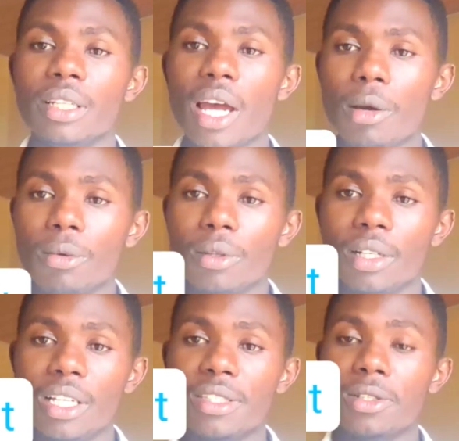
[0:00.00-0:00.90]
Now
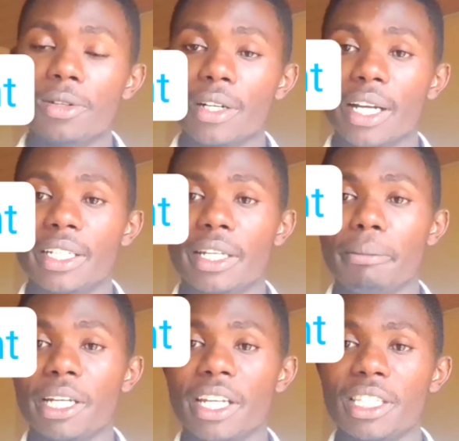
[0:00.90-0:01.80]
let's look at the
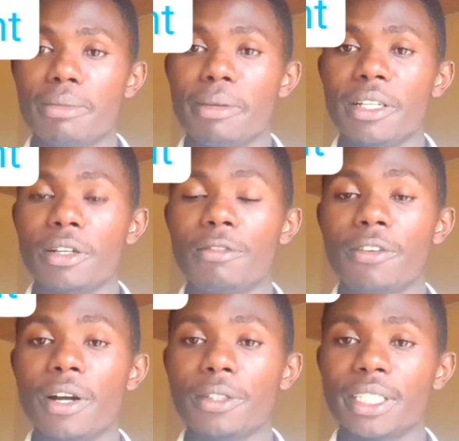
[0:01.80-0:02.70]
management
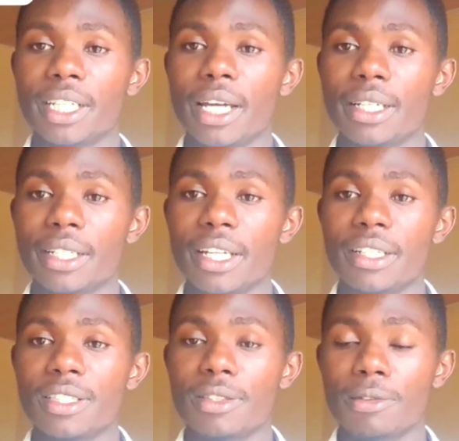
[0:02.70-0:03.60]
of gouty
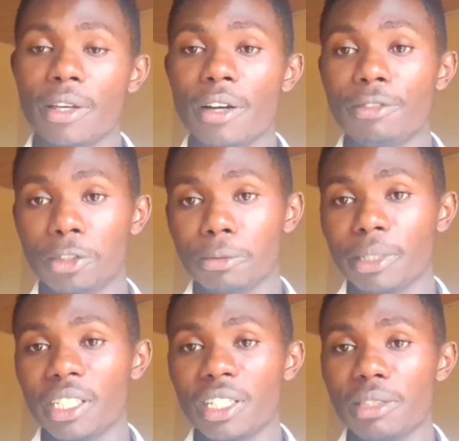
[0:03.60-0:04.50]
arthritis. We have two
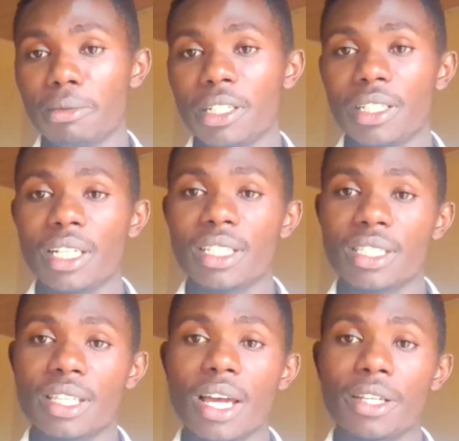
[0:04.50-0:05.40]
management, that
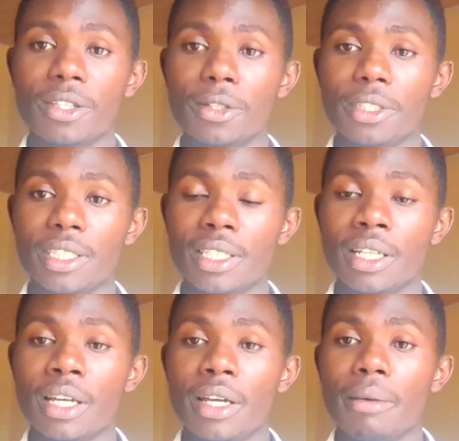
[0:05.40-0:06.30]
is acute
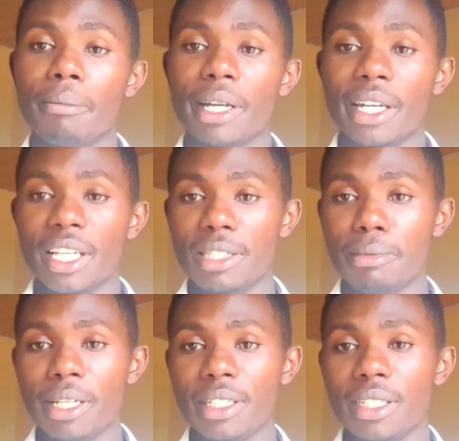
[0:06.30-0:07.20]

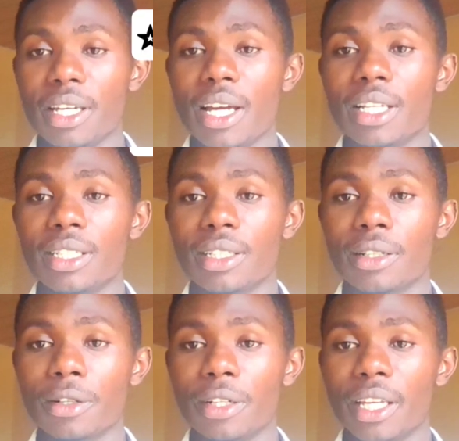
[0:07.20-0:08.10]
management and
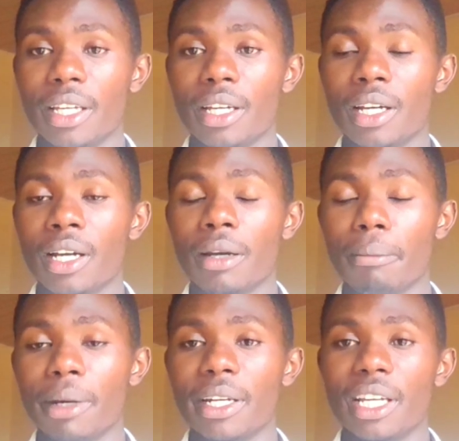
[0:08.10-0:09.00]
chronic
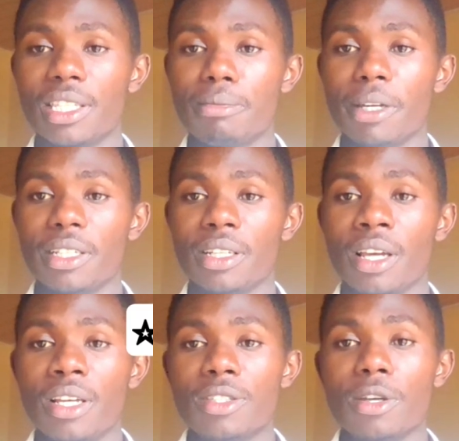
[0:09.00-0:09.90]
management.
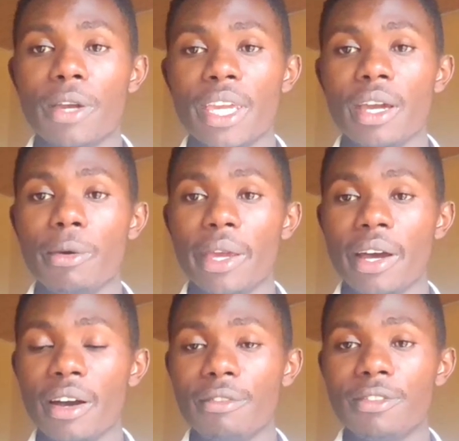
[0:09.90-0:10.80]
So here we
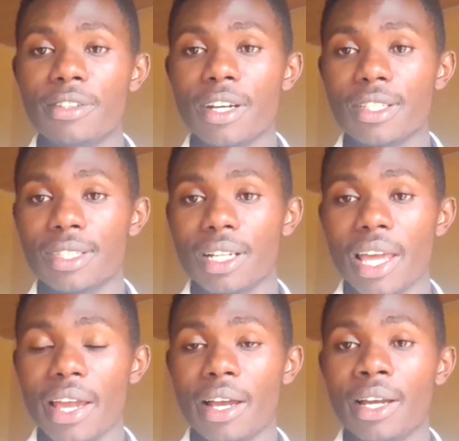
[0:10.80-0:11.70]
have drugs
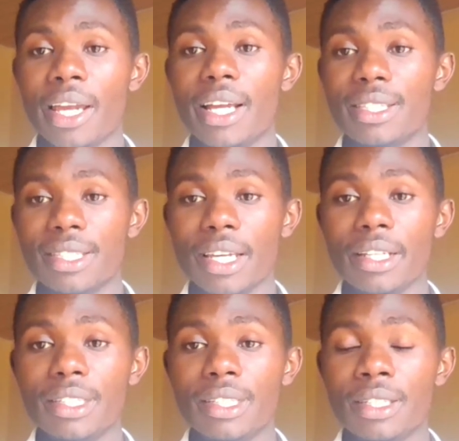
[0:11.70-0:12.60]
like N
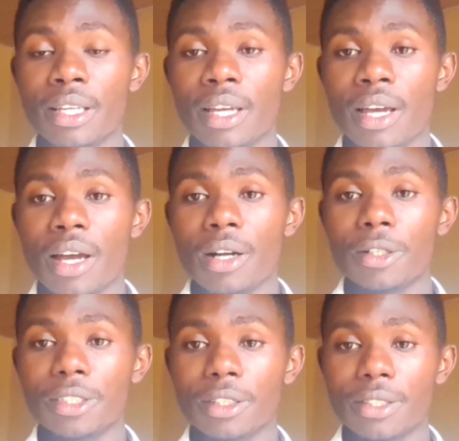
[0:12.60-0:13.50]
SAIDs,
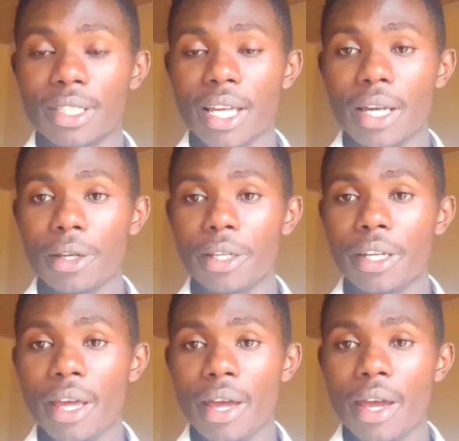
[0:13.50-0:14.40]

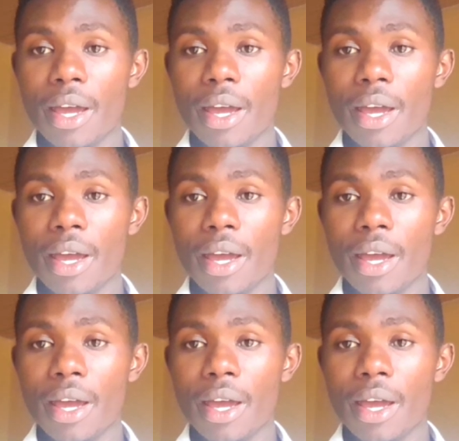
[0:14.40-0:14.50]
corticosteroid,